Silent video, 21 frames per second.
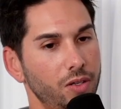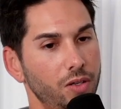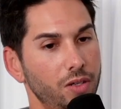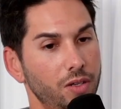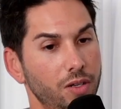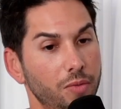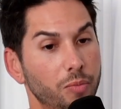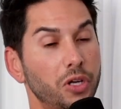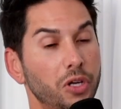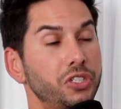
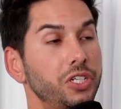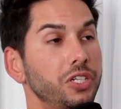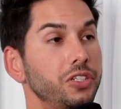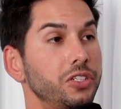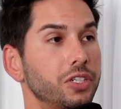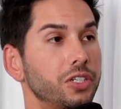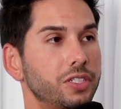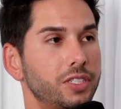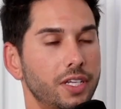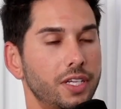Much easier
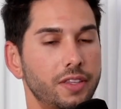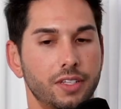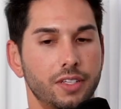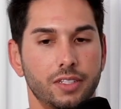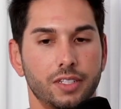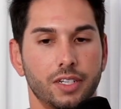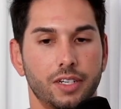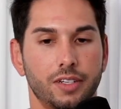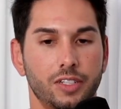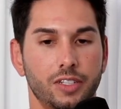said than
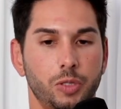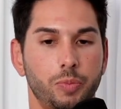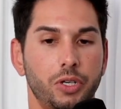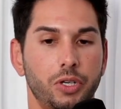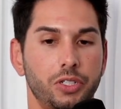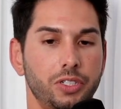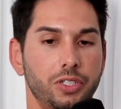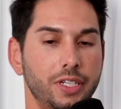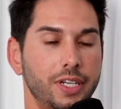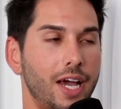done,
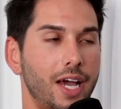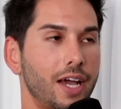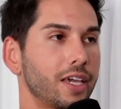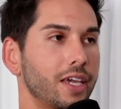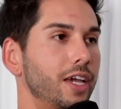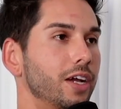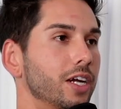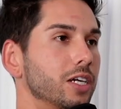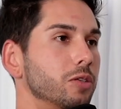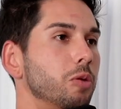especially not
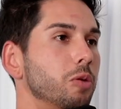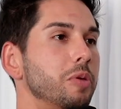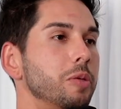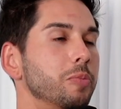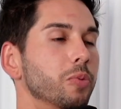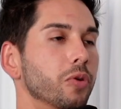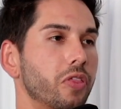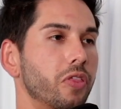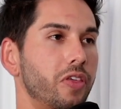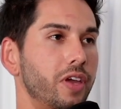caring what
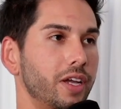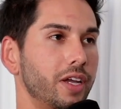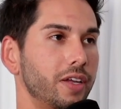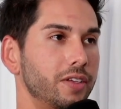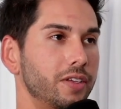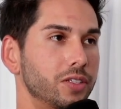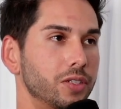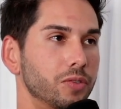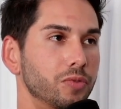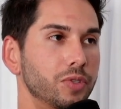people think.
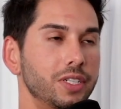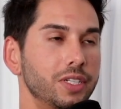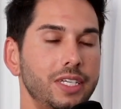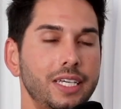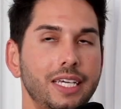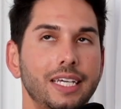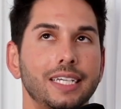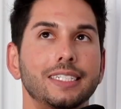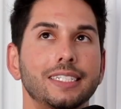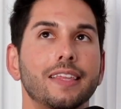It's a really
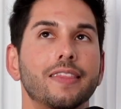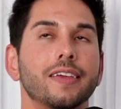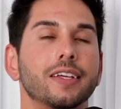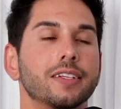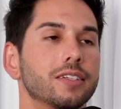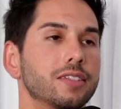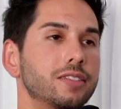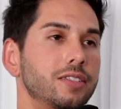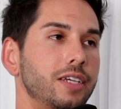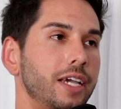easy thing
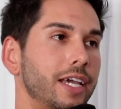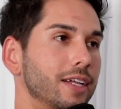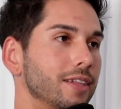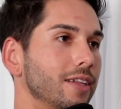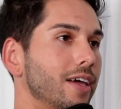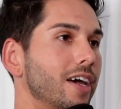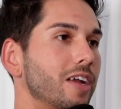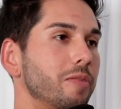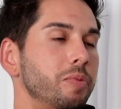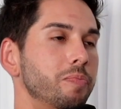to say, and a
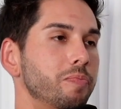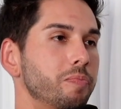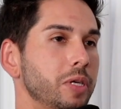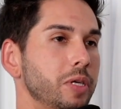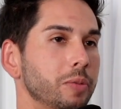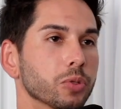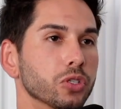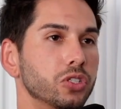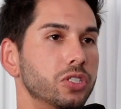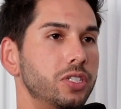lot of
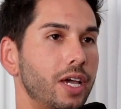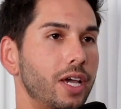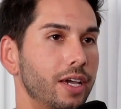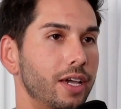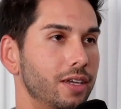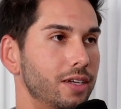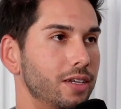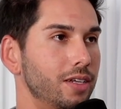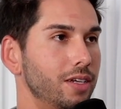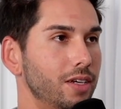people say it.
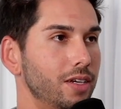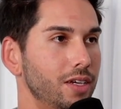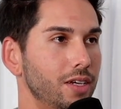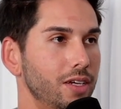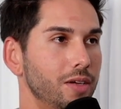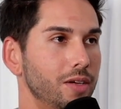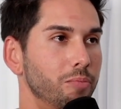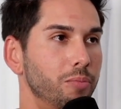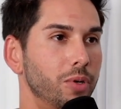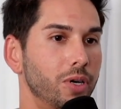
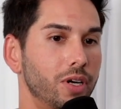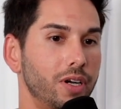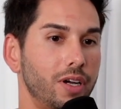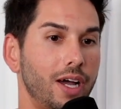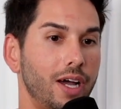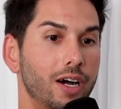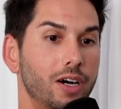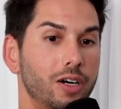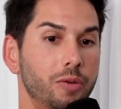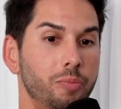But
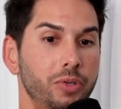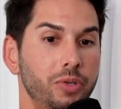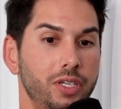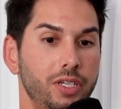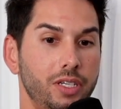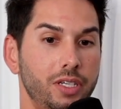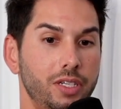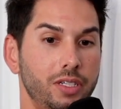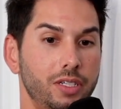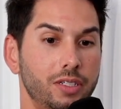I'll
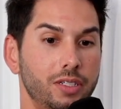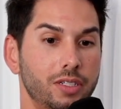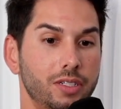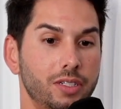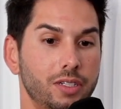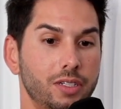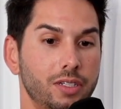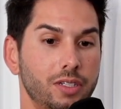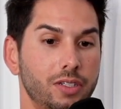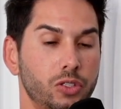be
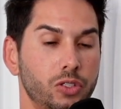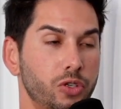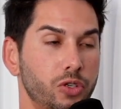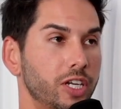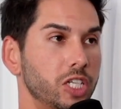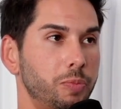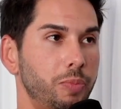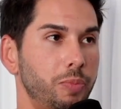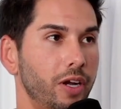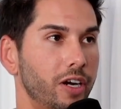
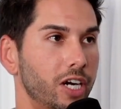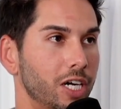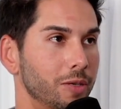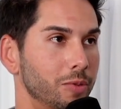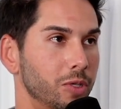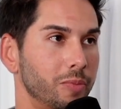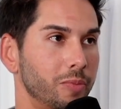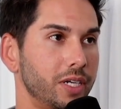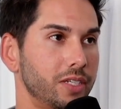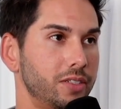transparent about
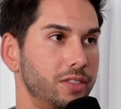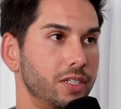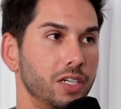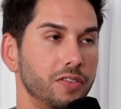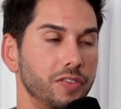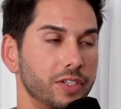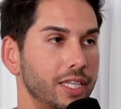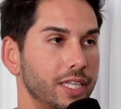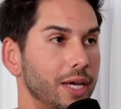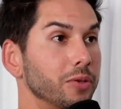myself.
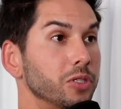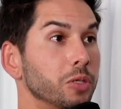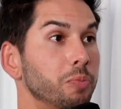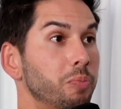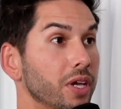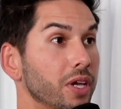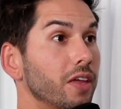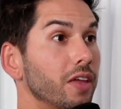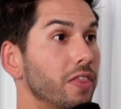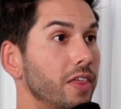Like, that was a
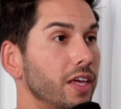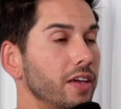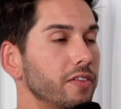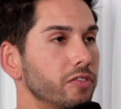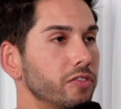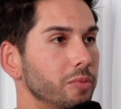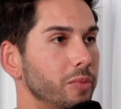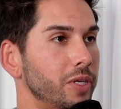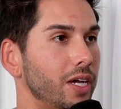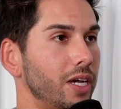big thing for
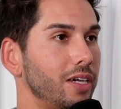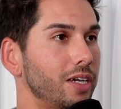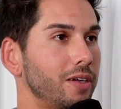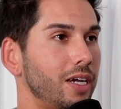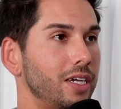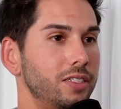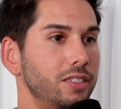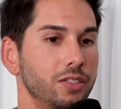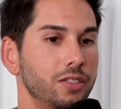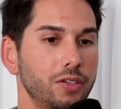me. I
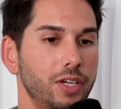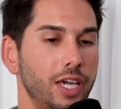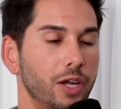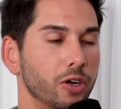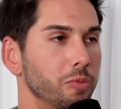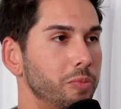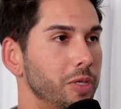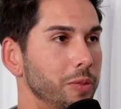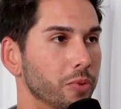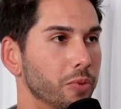still care what
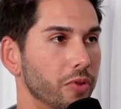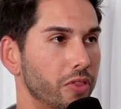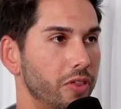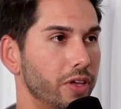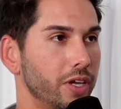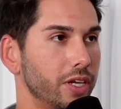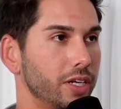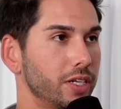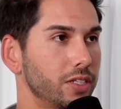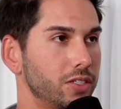people
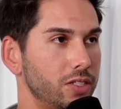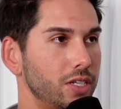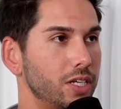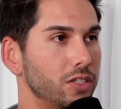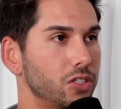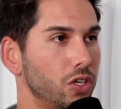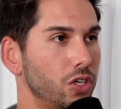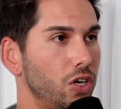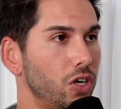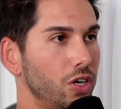think. It's
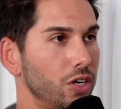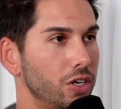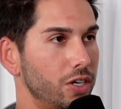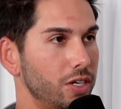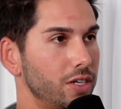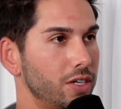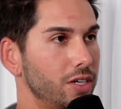hard.